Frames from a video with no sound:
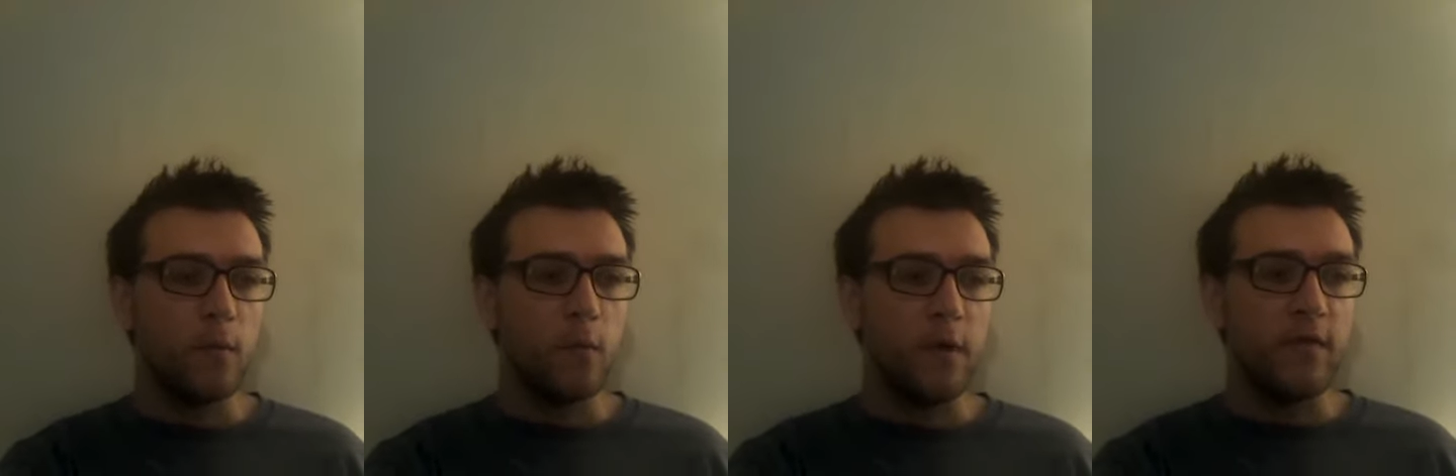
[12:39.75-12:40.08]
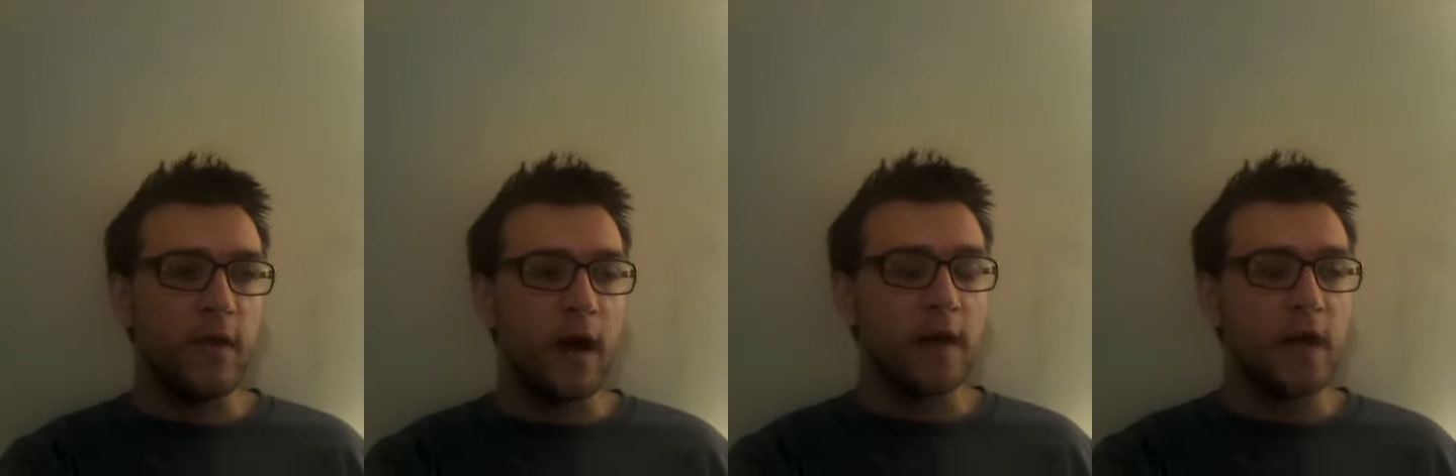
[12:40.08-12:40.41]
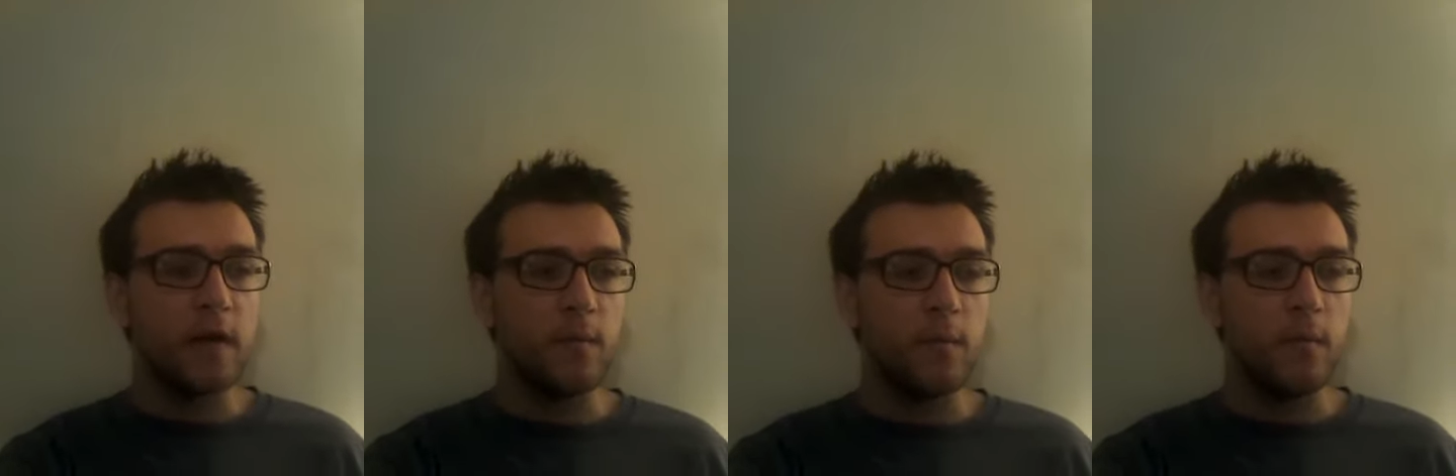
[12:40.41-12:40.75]
We've gotten
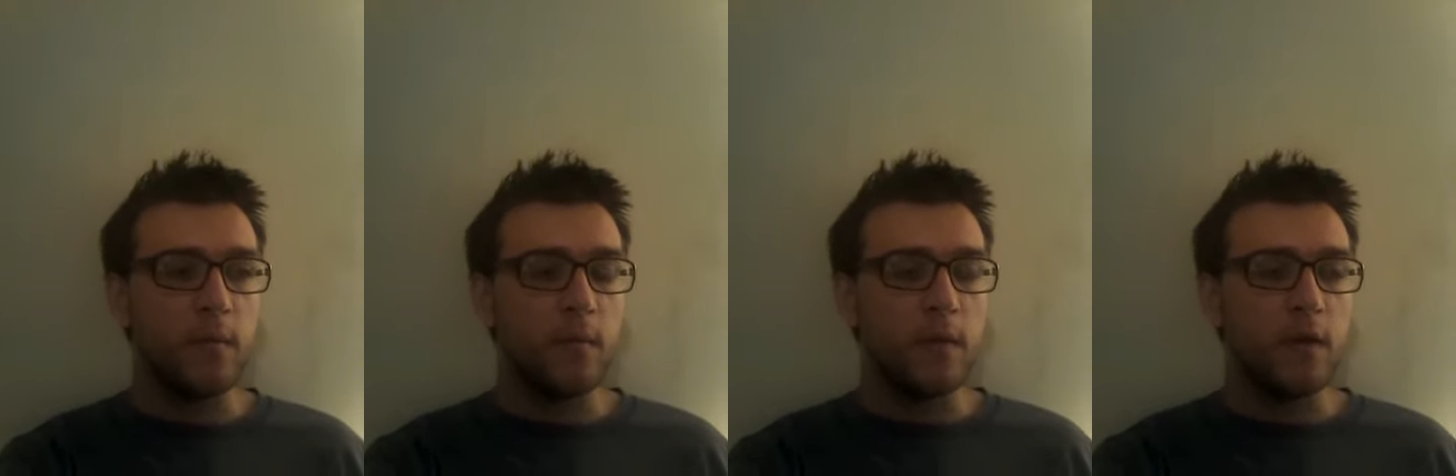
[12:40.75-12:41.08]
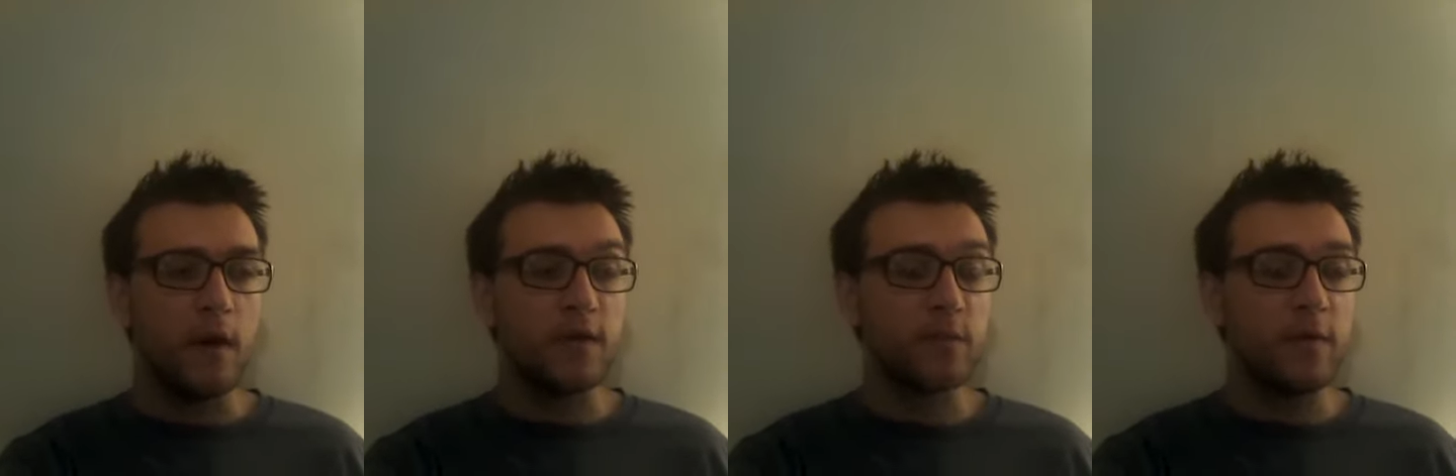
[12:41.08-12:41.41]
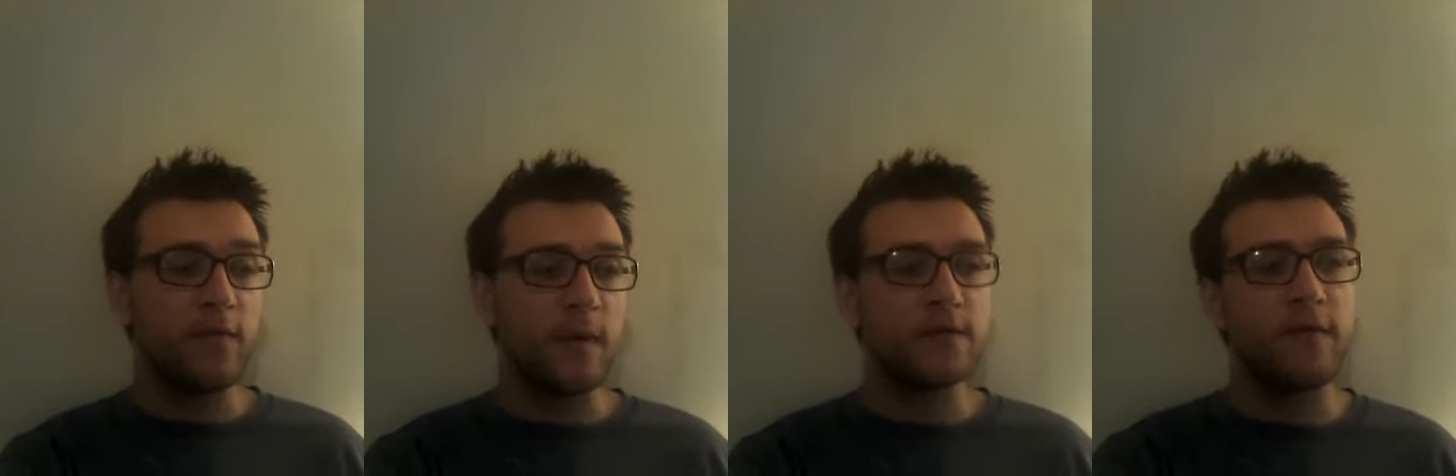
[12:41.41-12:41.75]
out of, I'll speak
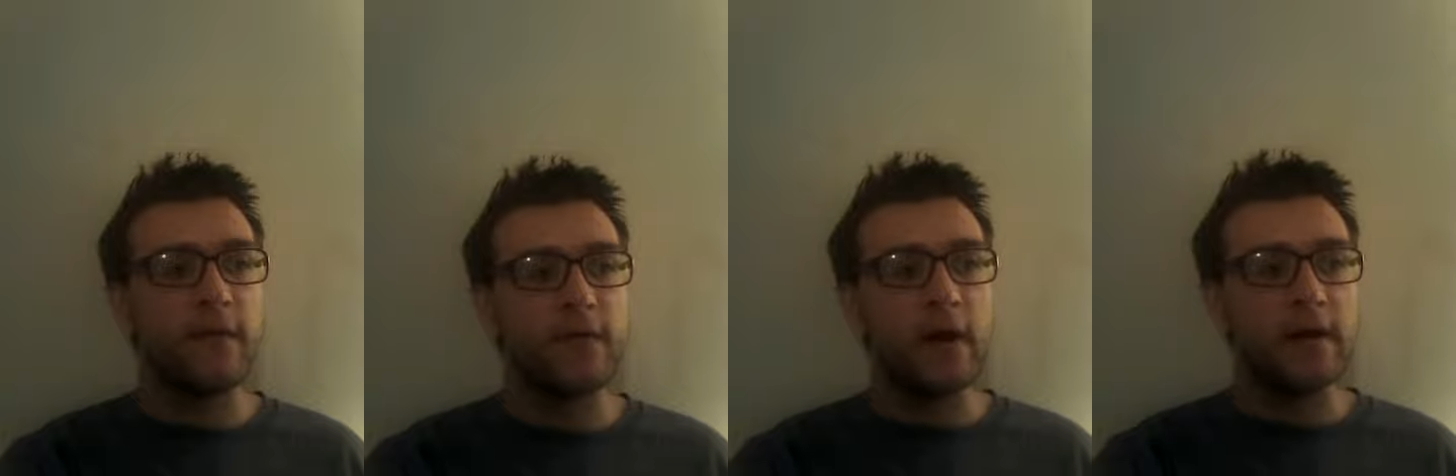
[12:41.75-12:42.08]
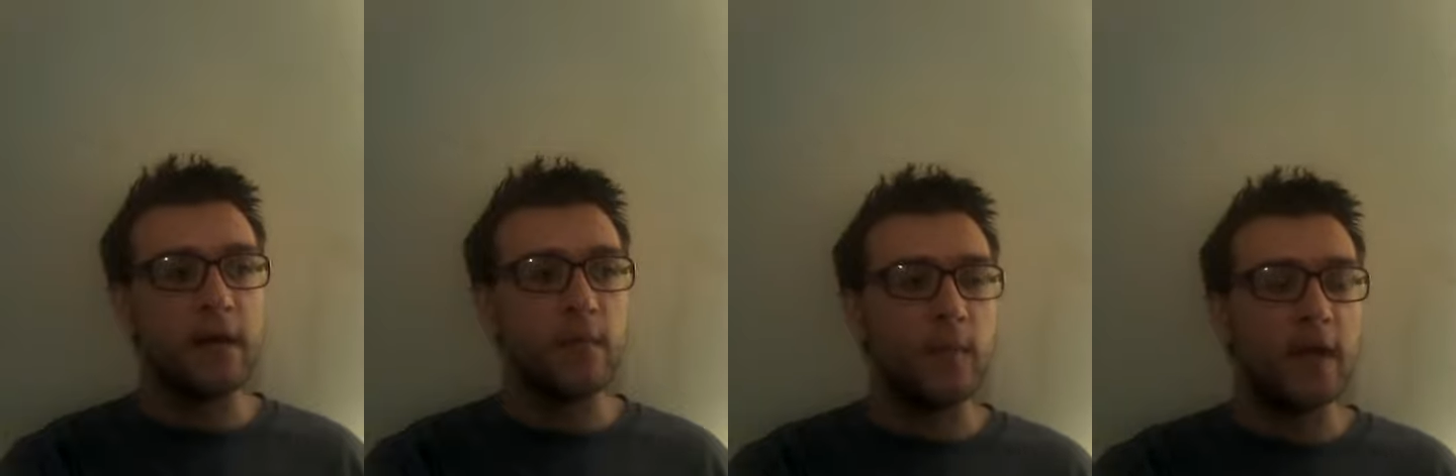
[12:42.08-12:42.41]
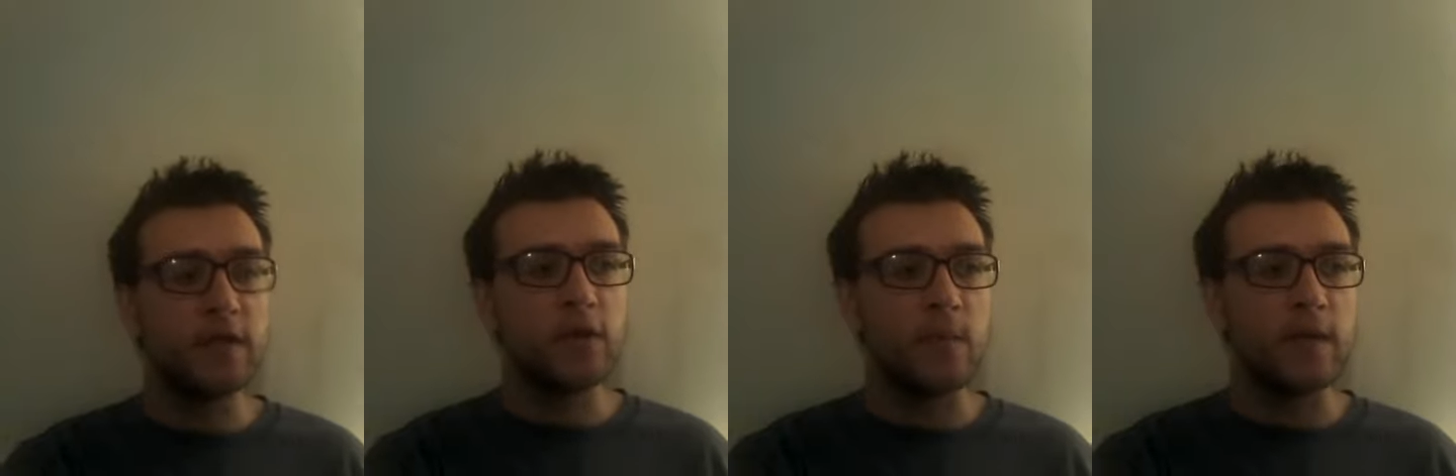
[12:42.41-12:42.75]
for myself. I've gotten out of
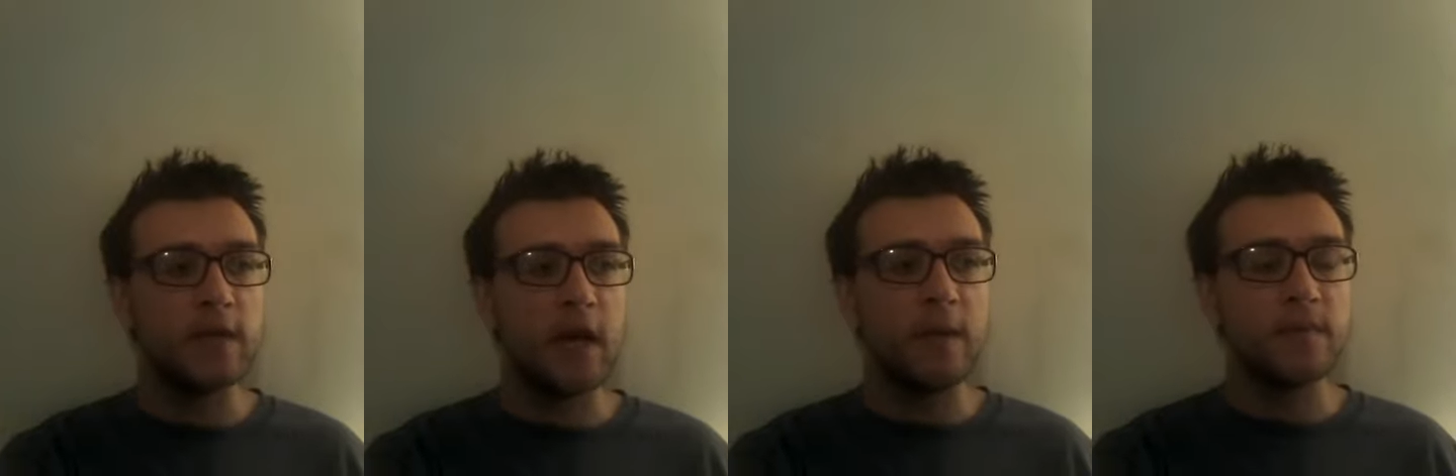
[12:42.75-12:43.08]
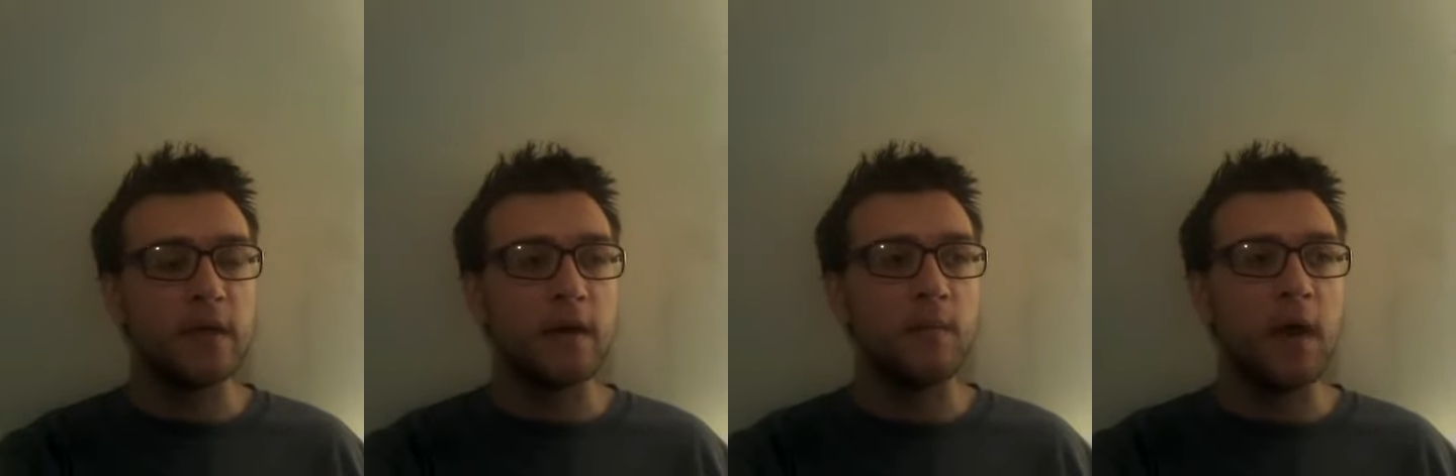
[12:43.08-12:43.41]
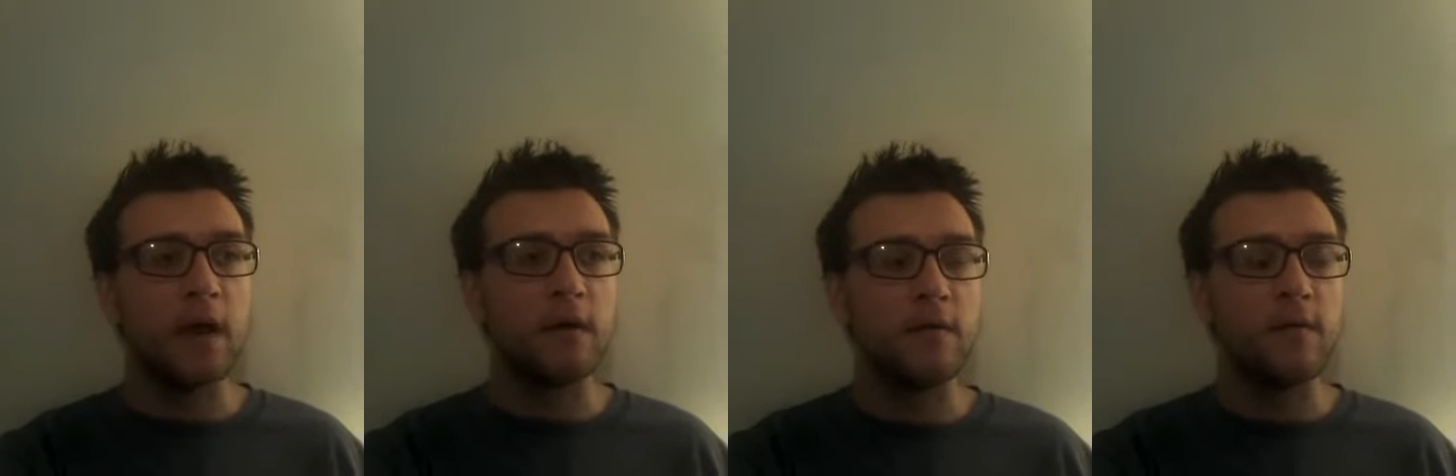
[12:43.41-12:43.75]
bed so many times that I'm
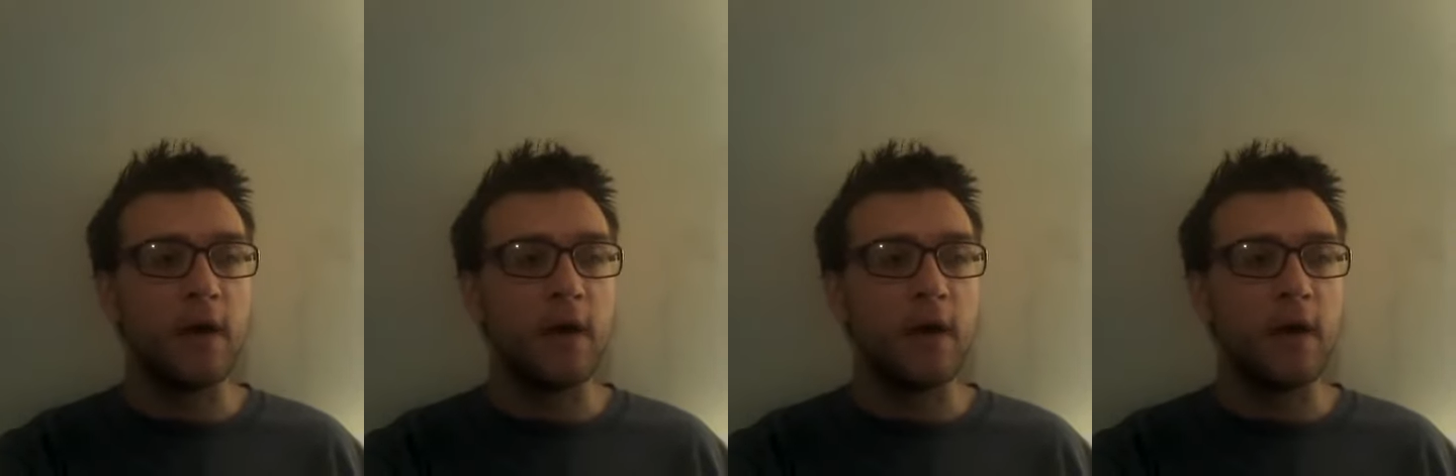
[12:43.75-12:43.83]
not gonna.